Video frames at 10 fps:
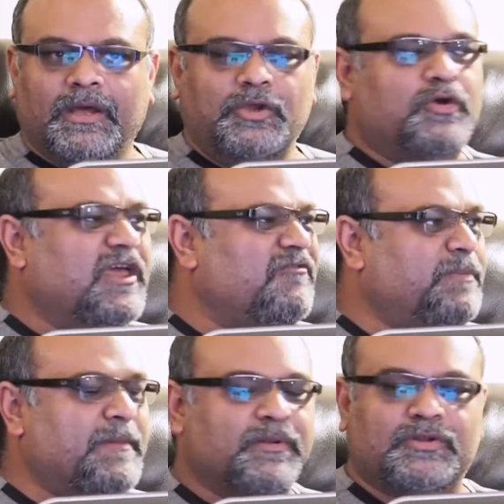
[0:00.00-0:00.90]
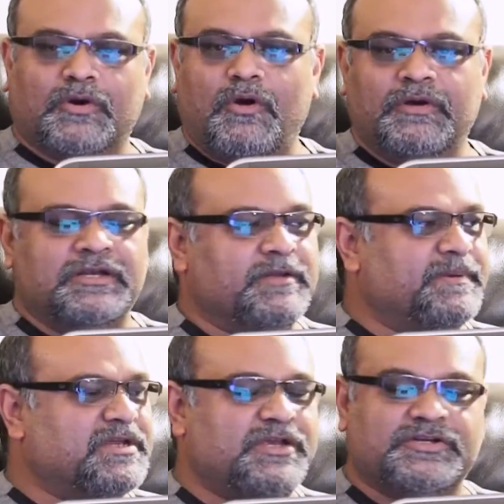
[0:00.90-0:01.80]
You give people the wrong
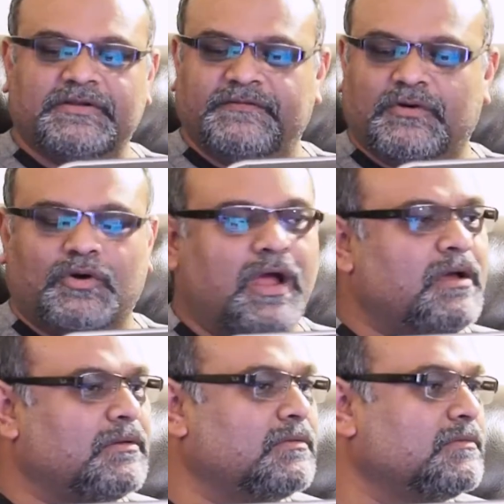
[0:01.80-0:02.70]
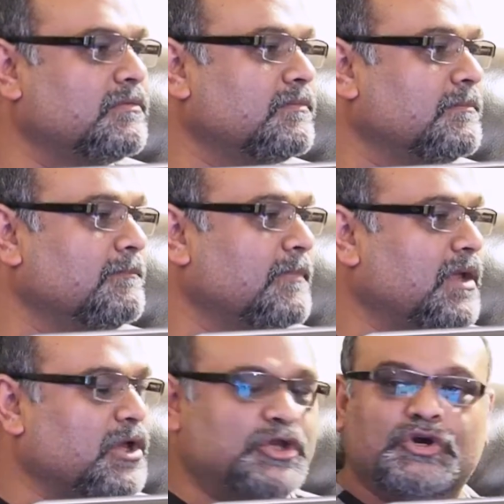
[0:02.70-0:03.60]
interpretation of the Quran.
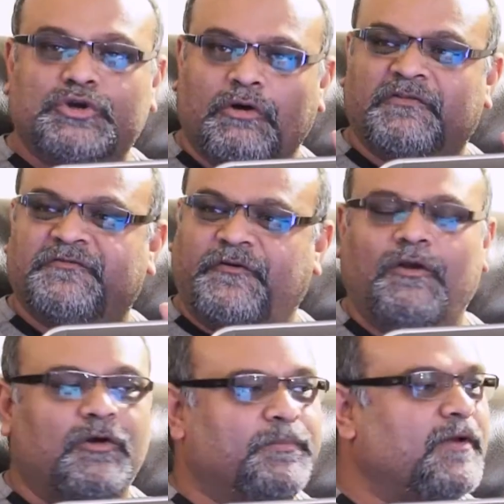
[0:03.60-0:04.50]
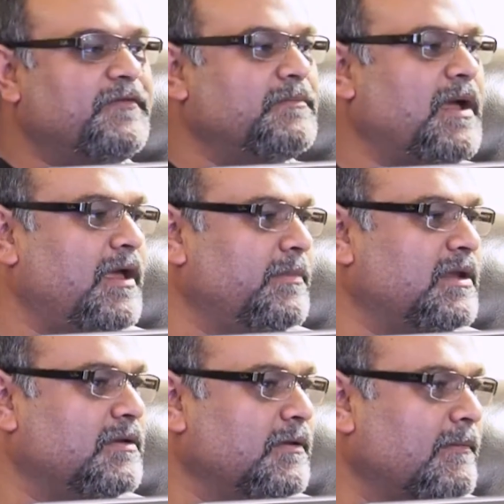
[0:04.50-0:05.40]
You don't follow Prophet
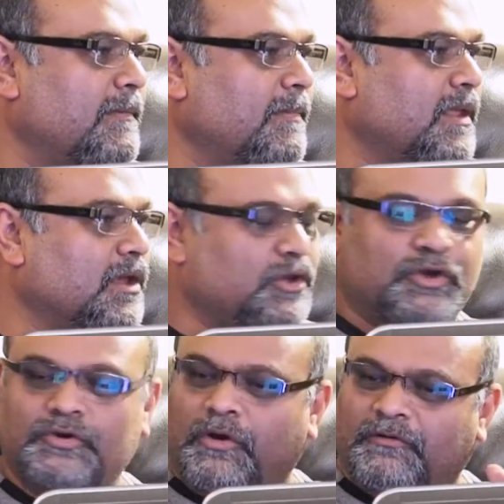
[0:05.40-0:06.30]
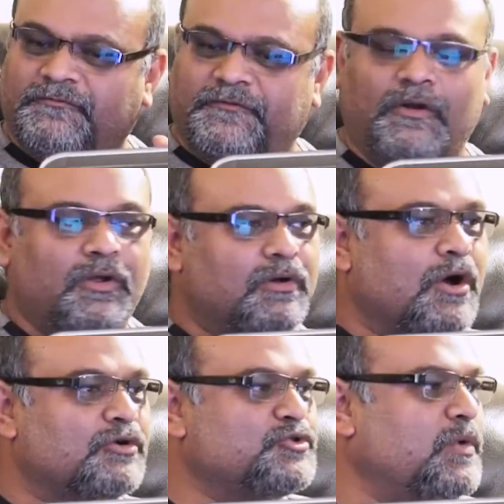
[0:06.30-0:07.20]
Muhammad. You don't follow
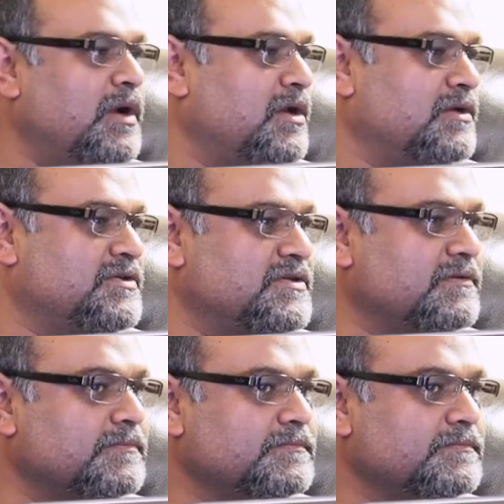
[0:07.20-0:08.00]
God's words.